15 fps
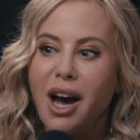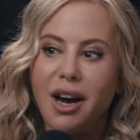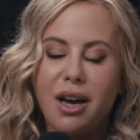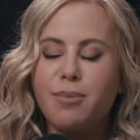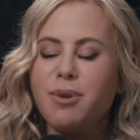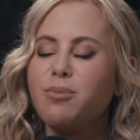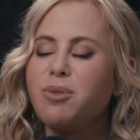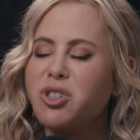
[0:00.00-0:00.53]
I
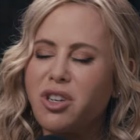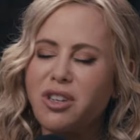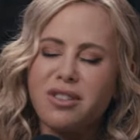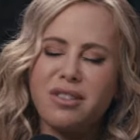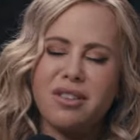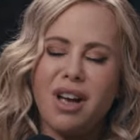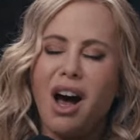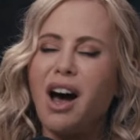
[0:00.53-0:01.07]
mean,
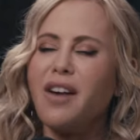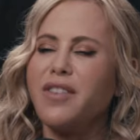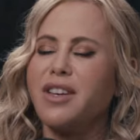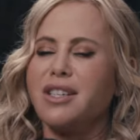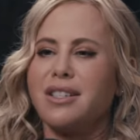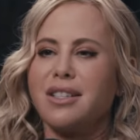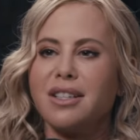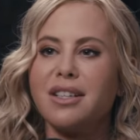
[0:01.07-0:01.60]
Michelle
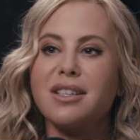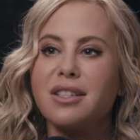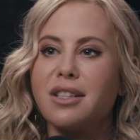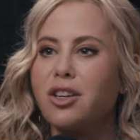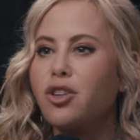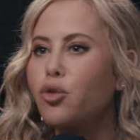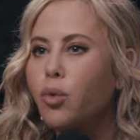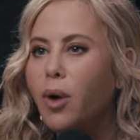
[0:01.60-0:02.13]
obviously is an
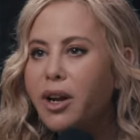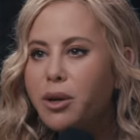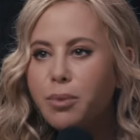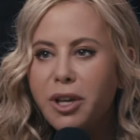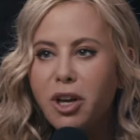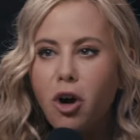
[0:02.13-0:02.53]
incredibly